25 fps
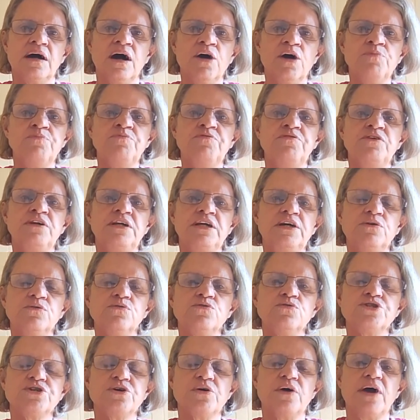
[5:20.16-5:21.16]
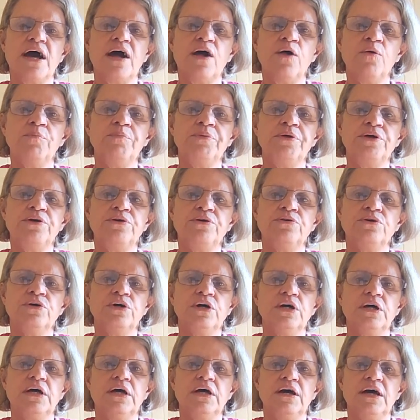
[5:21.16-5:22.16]
hopefully also help you
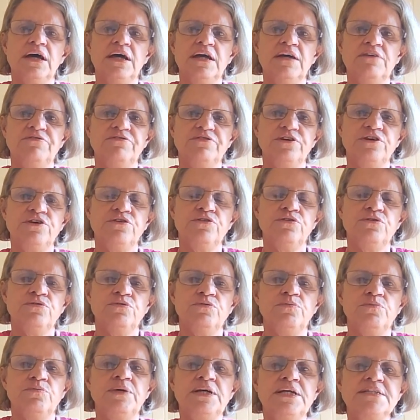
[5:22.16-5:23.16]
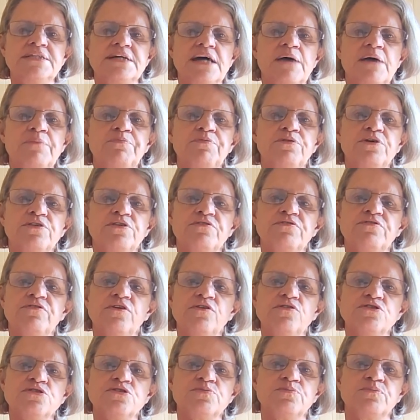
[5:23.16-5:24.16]
if you meet up with
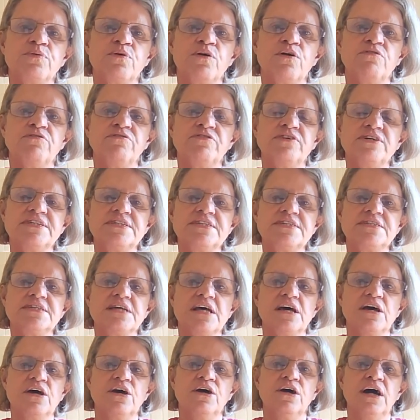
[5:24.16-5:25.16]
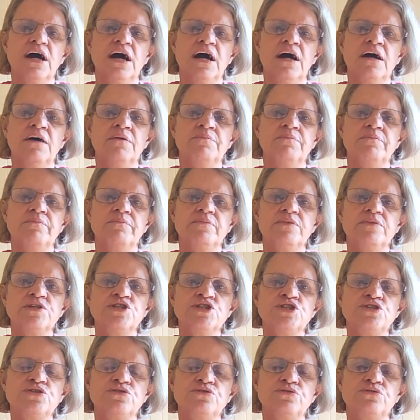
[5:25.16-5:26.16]
false prophets, um,
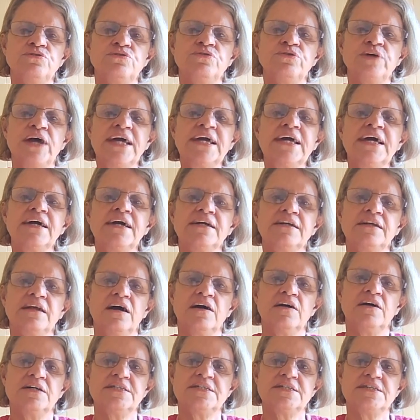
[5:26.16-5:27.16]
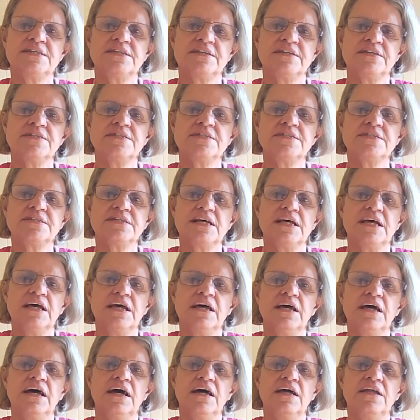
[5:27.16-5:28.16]
to recognize this,
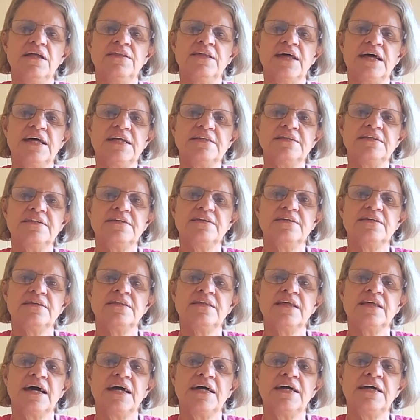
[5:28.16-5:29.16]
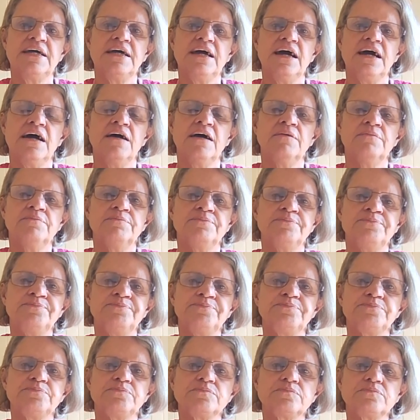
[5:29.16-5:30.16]
that they
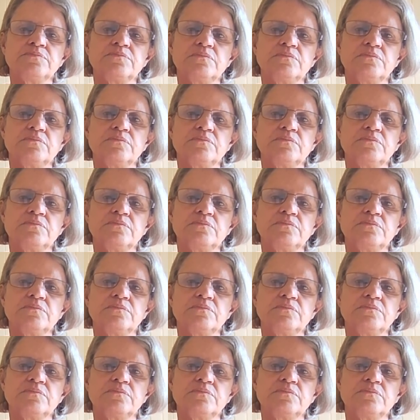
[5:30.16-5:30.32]
um,